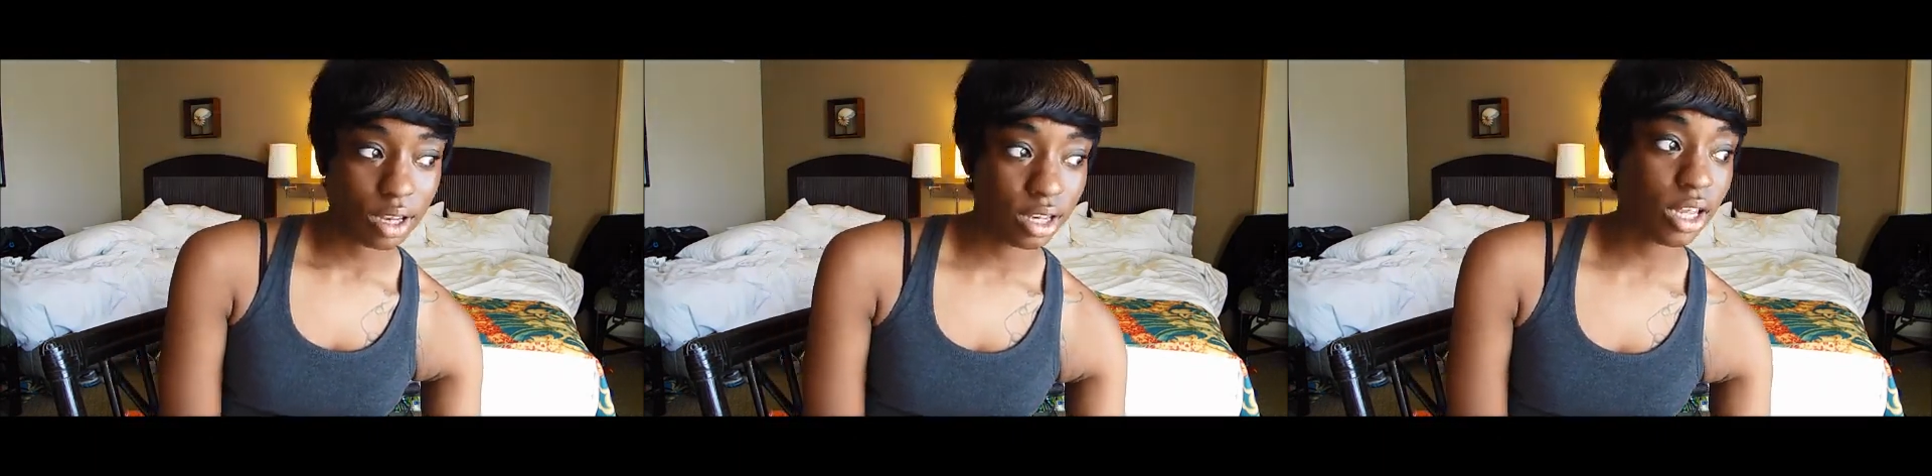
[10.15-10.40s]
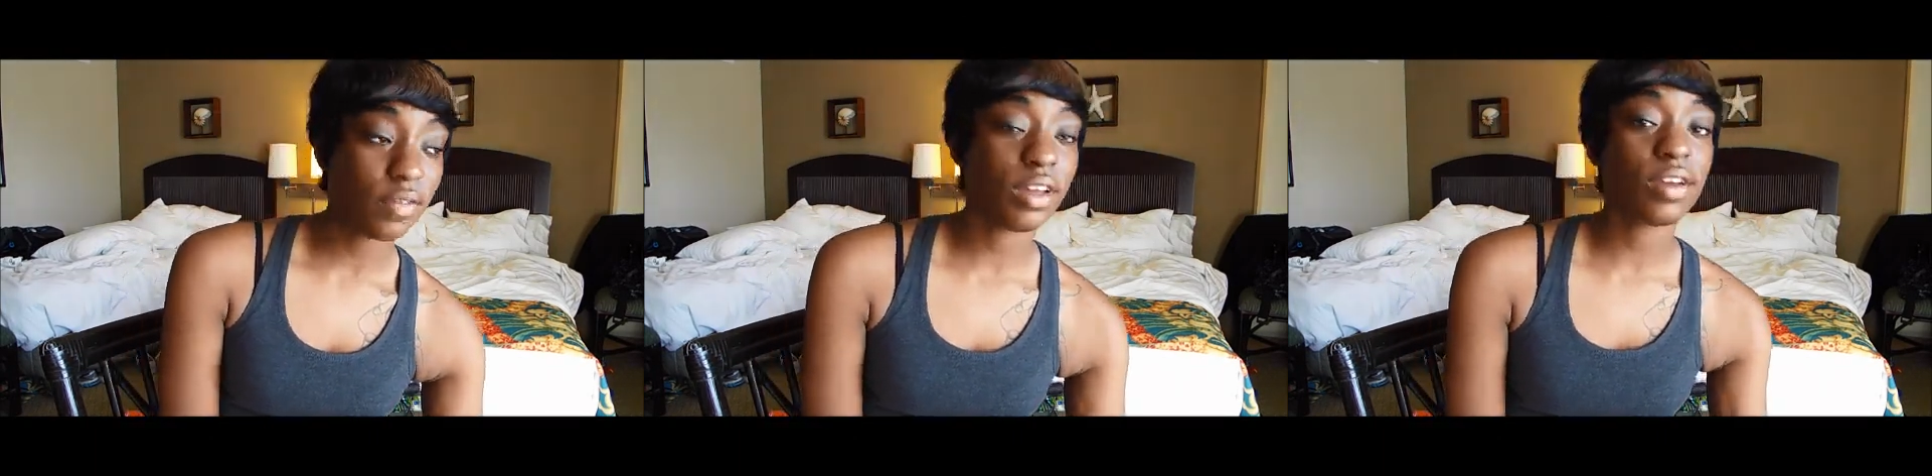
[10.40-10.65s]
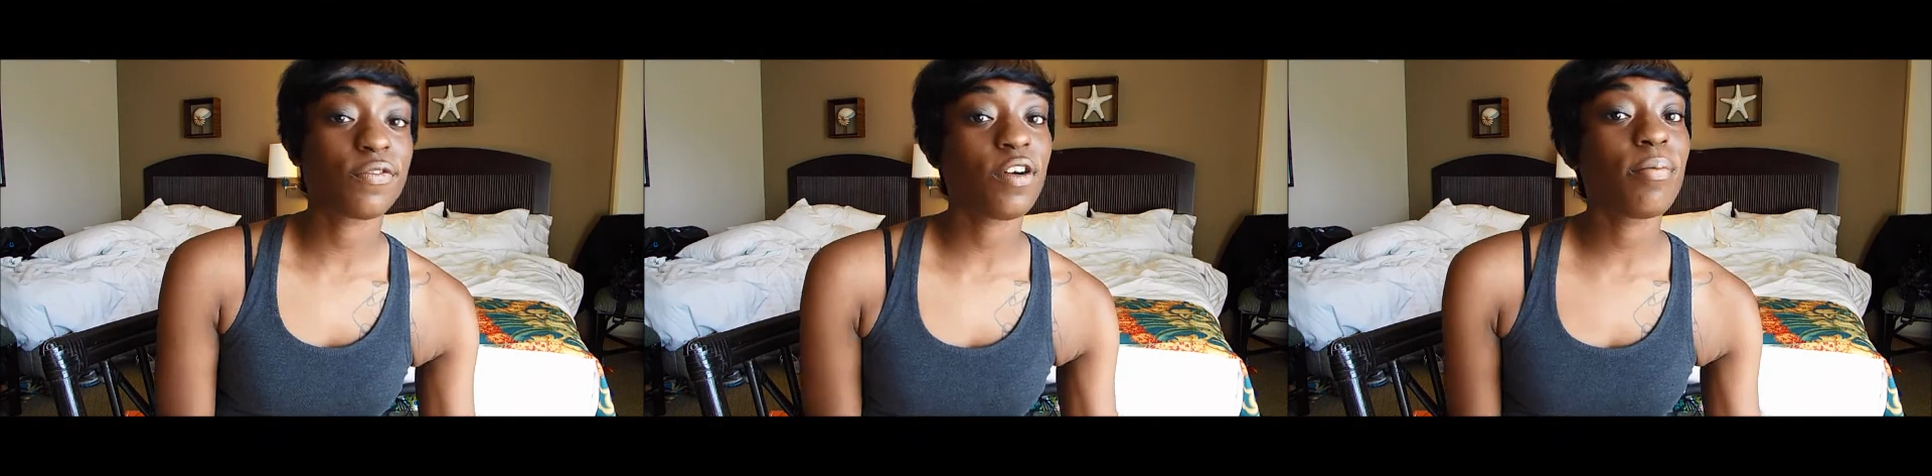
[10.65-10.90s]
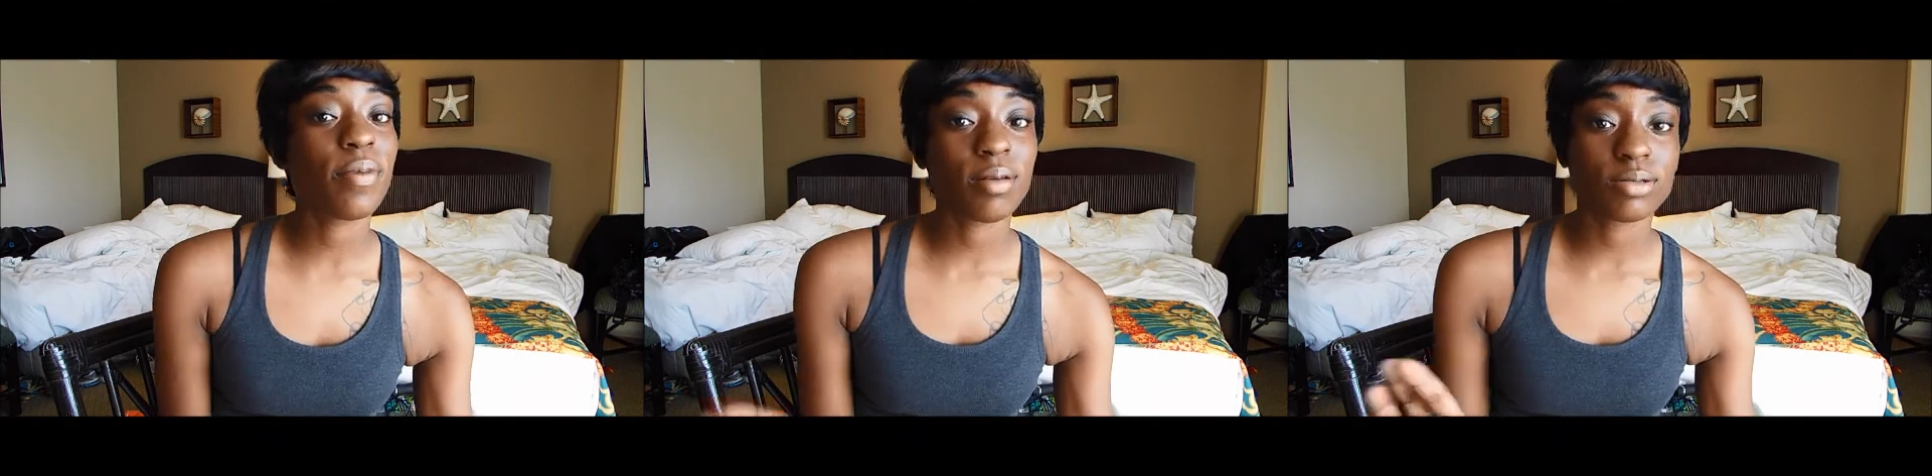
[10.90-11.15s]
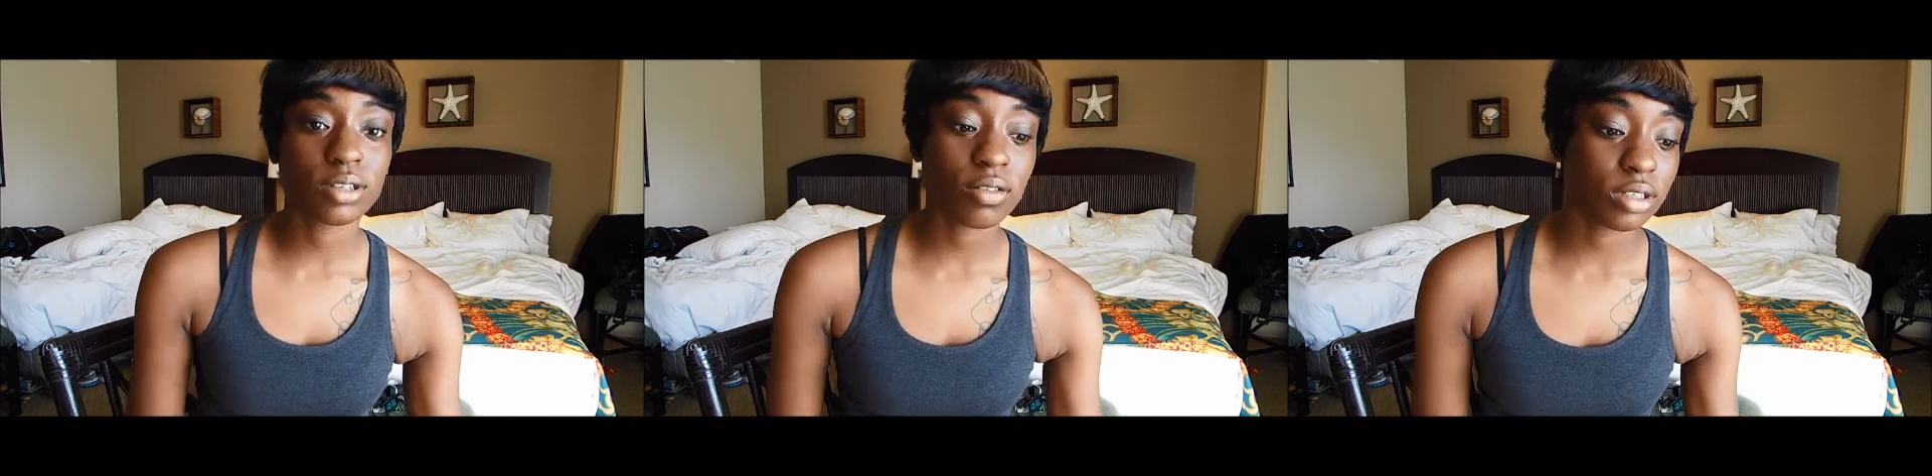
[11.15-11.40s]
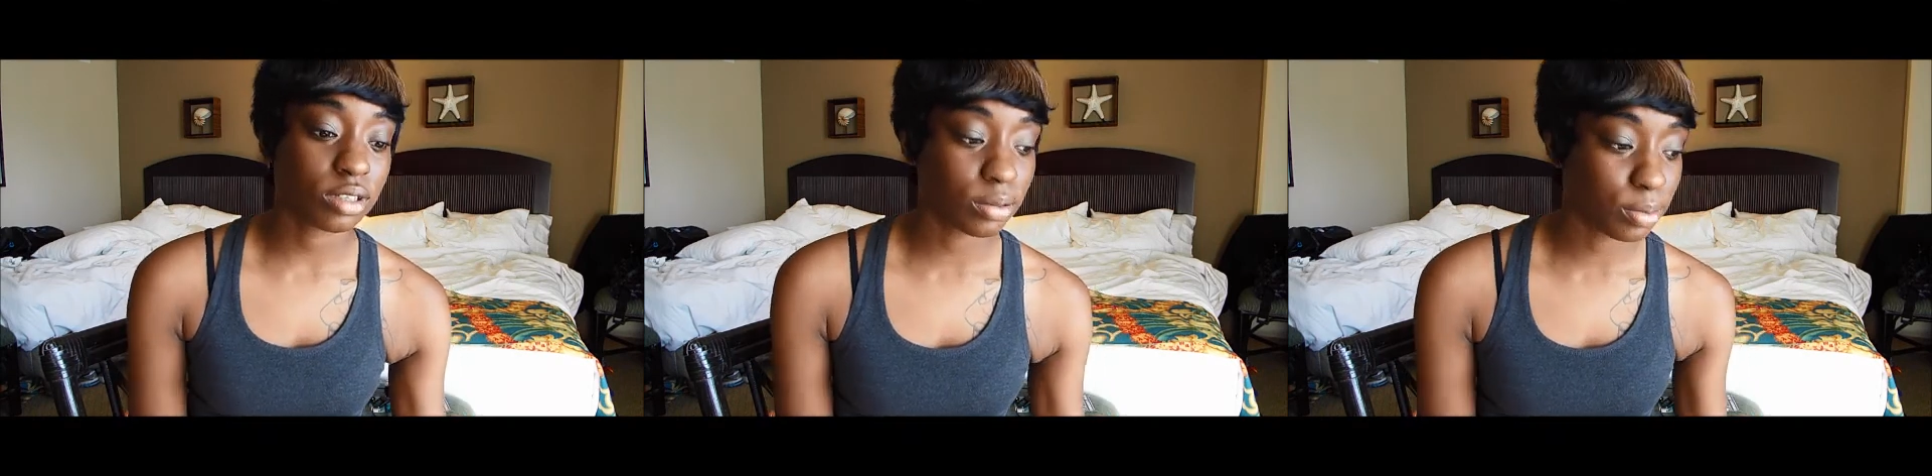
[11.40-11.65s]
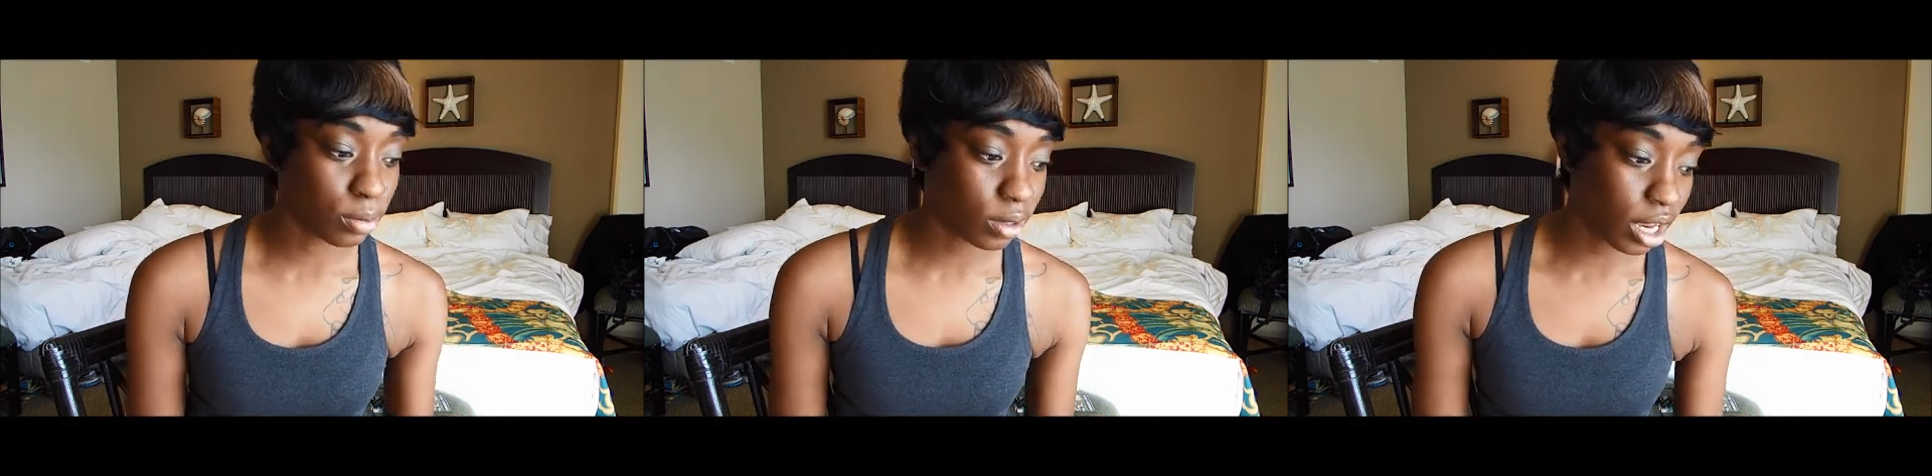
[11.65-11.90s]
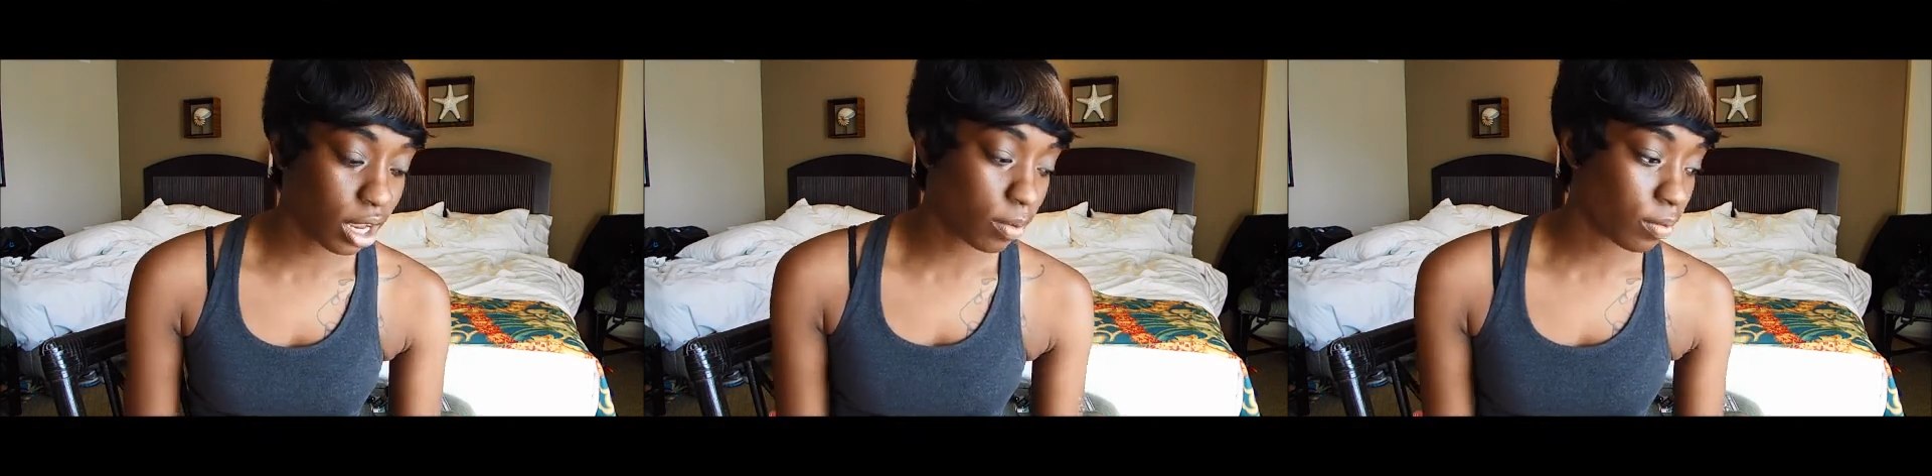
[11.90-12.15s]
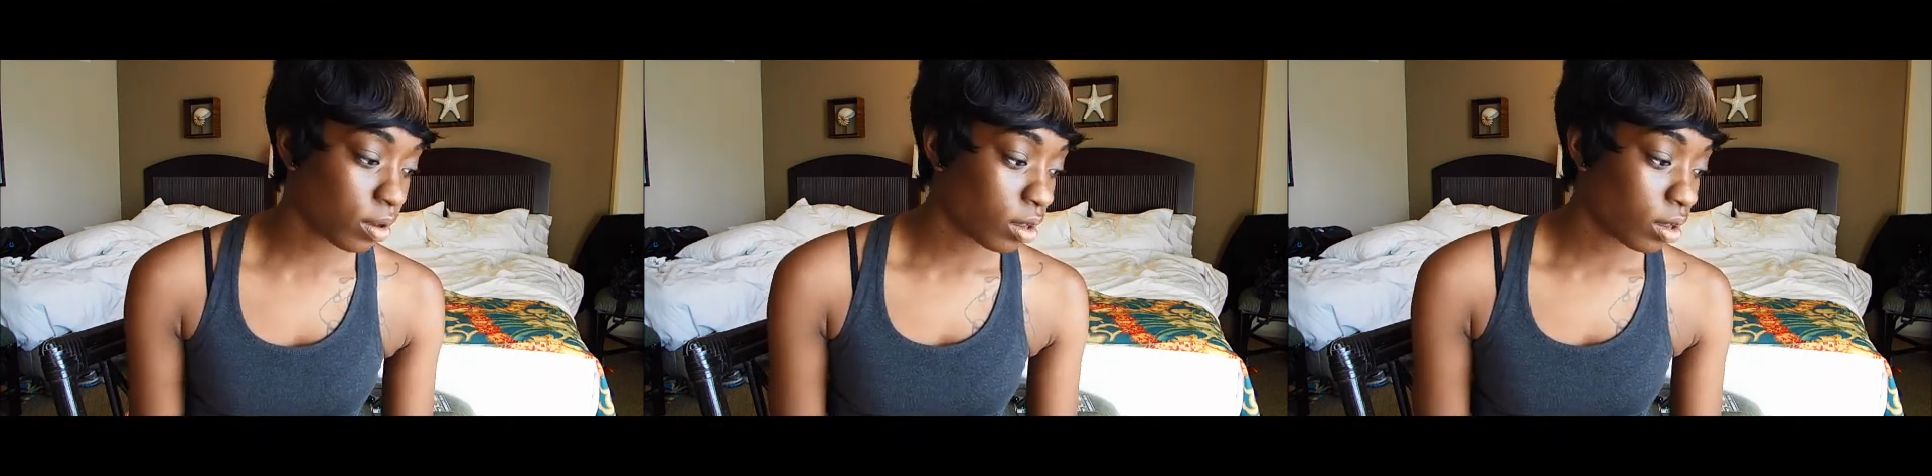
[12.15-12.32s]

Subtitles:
leaving from MEPS, going to boot camp.